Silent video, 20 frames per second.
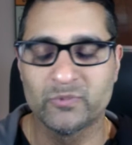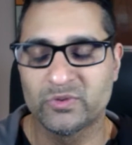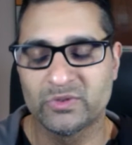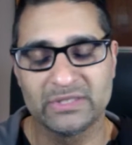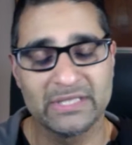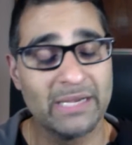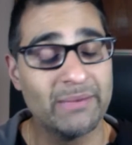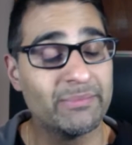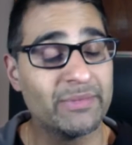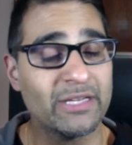
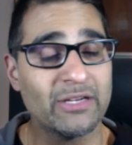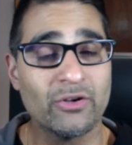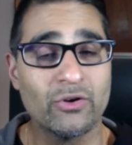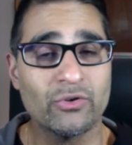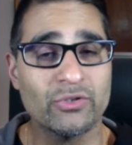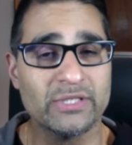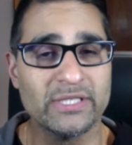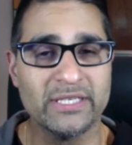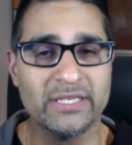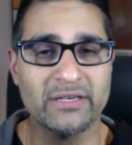Same thing
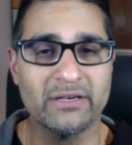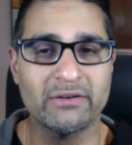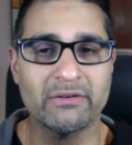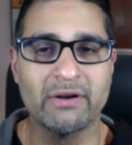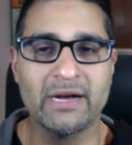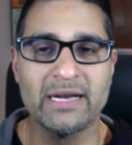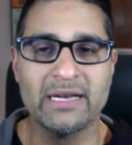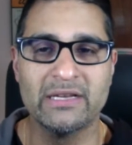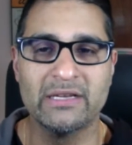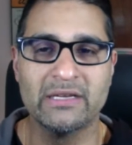goes here,
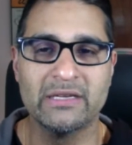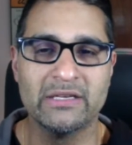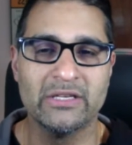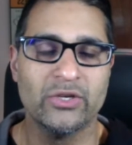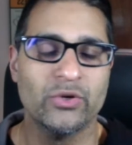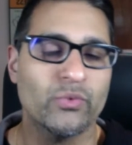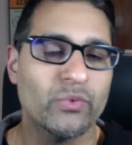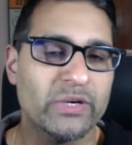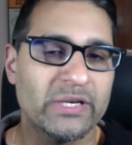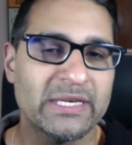right? You
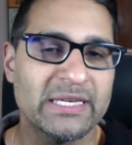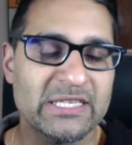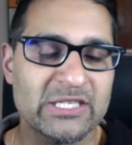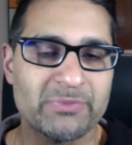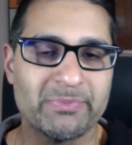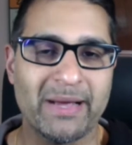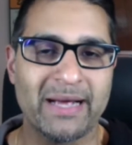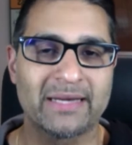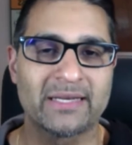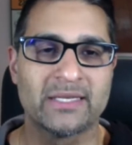wouldn't
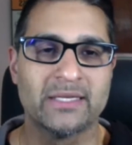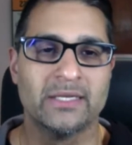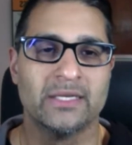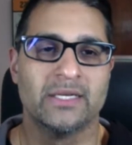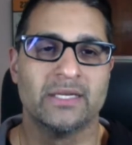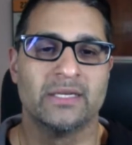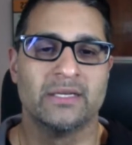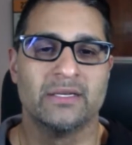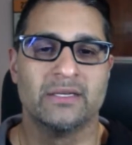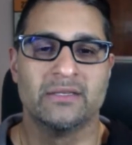expect,
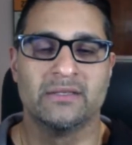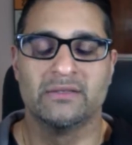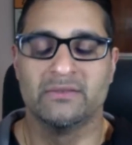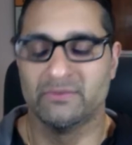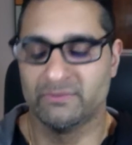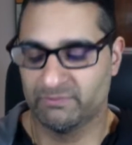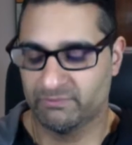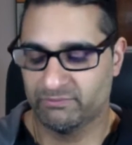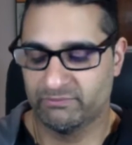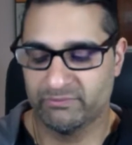
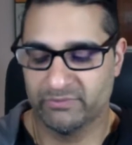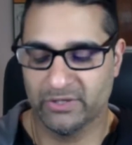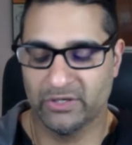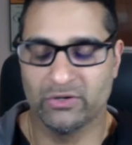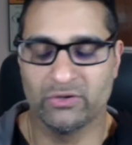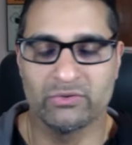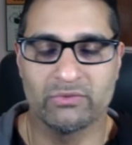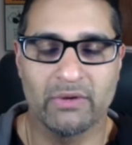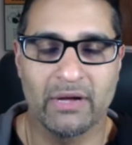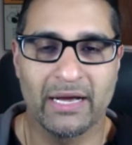
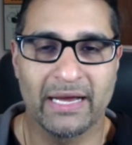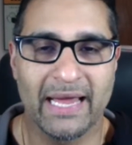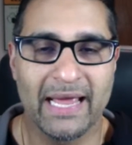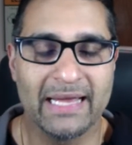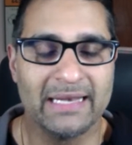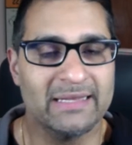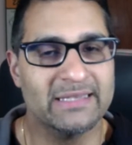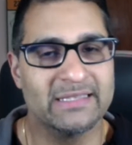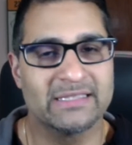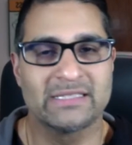again,
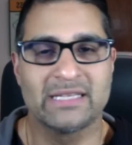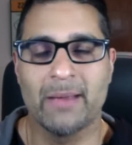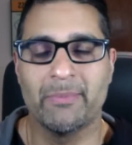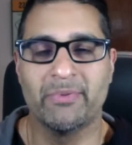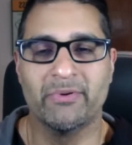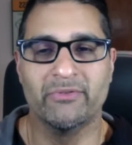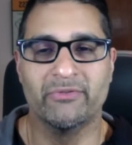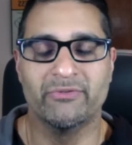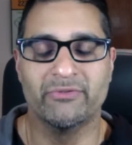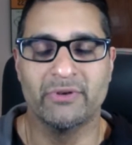this type
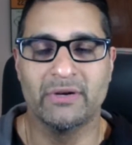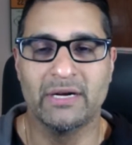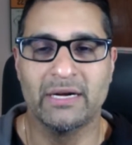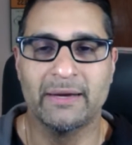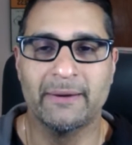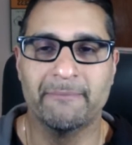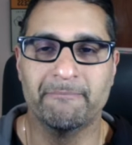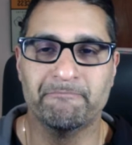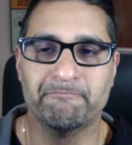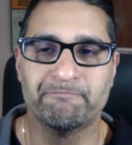of
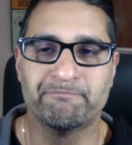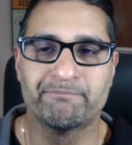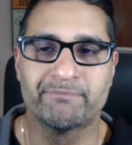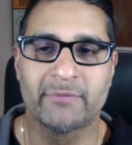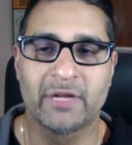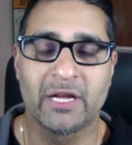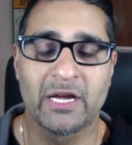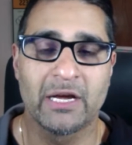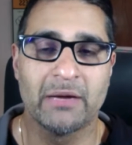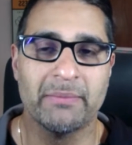
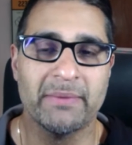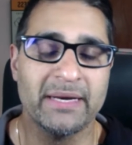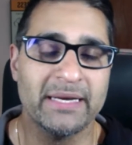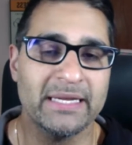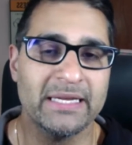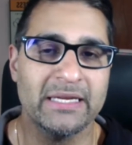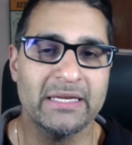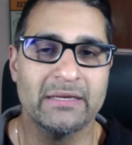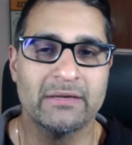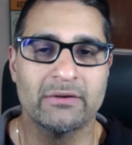
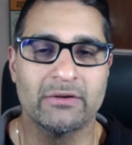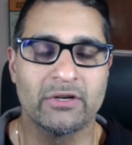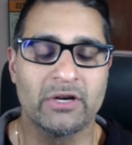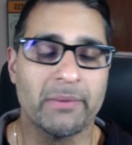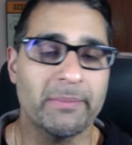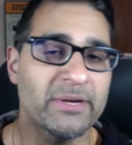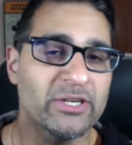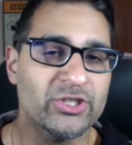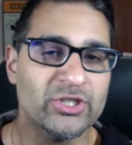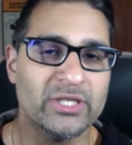committee or
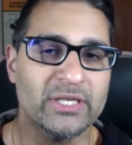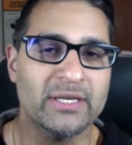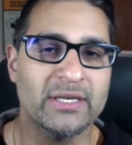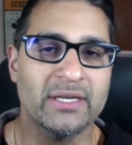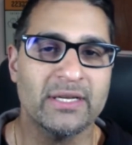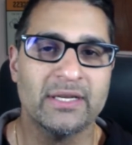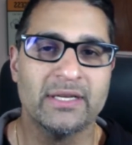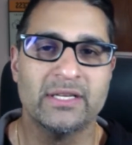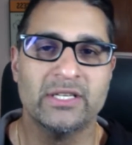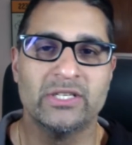commission
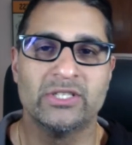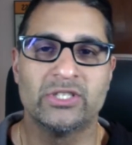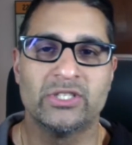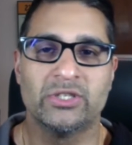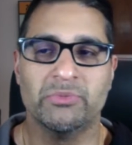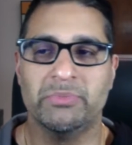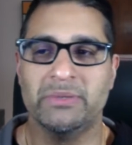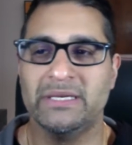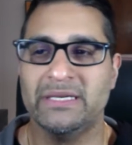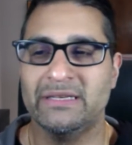to
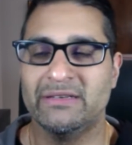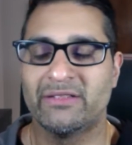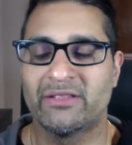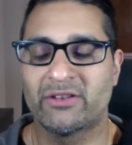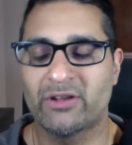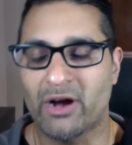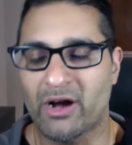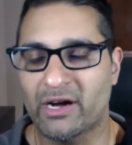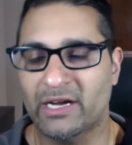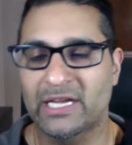be
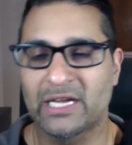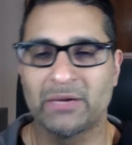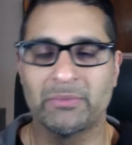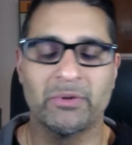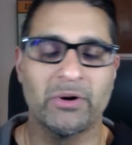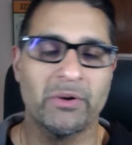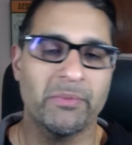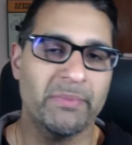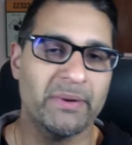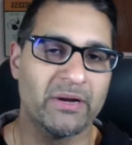talking
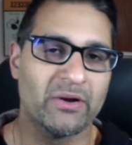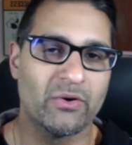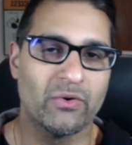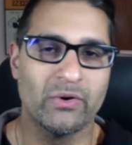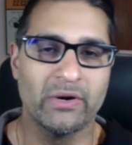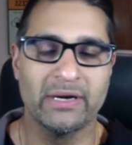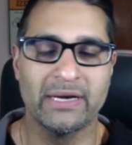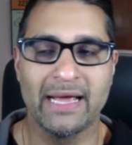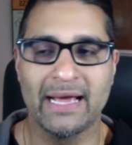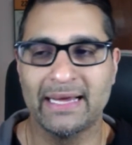about
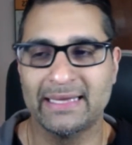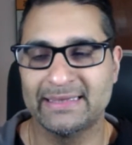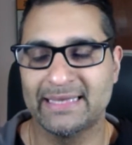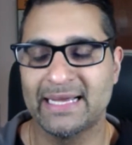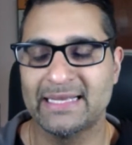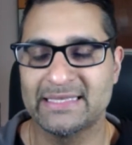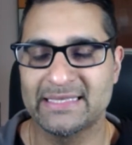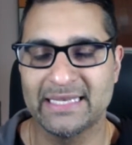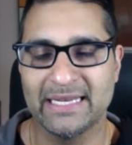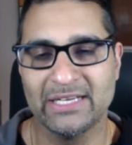Bitcoin at that
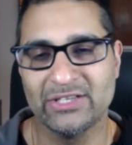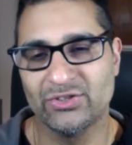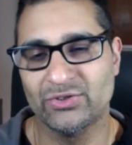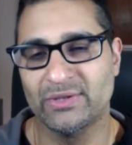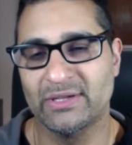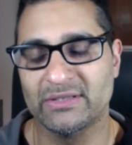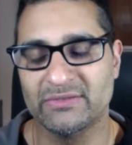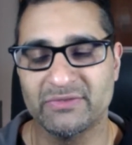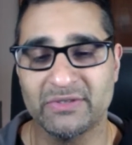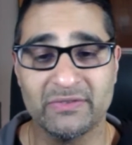stage,
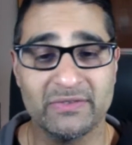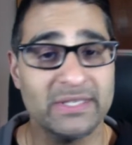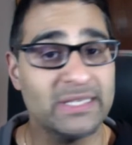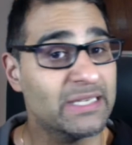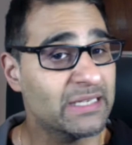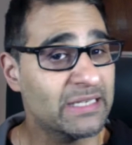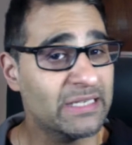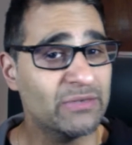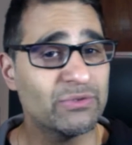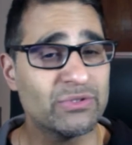2015.
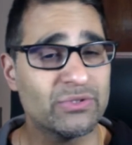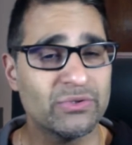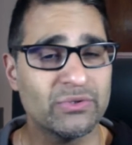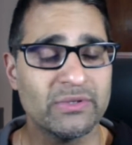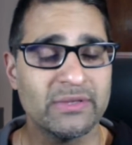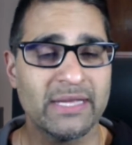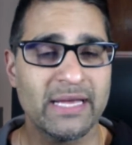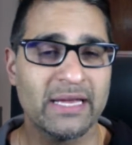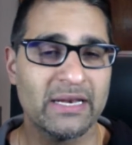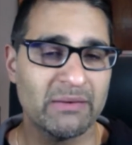And he was doing
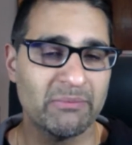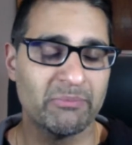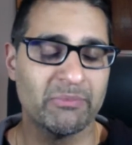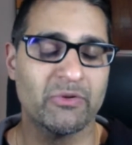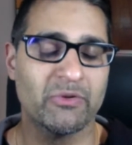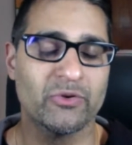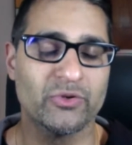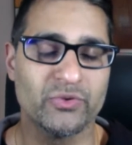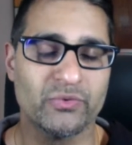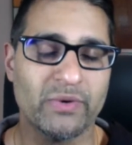that, and
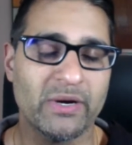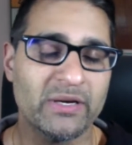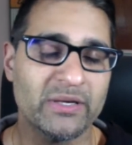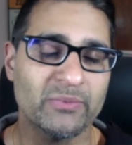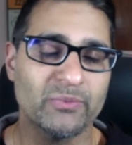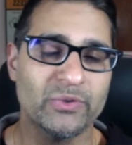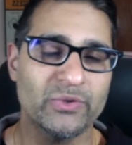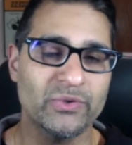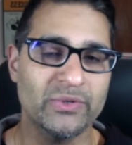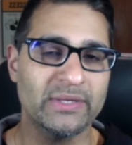those around him
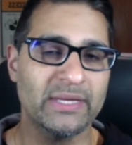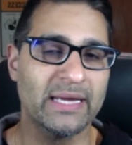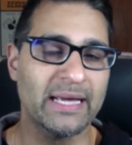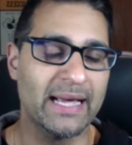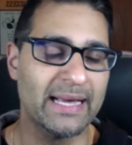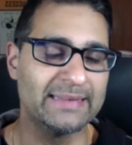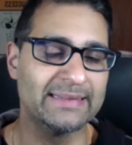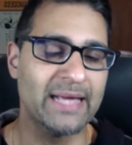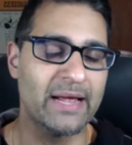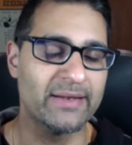were doing that
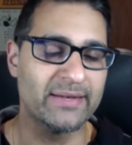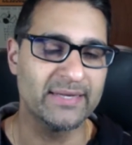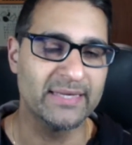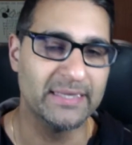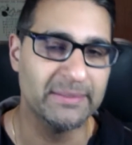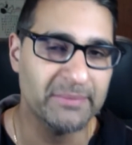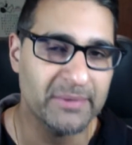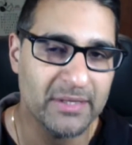at that time.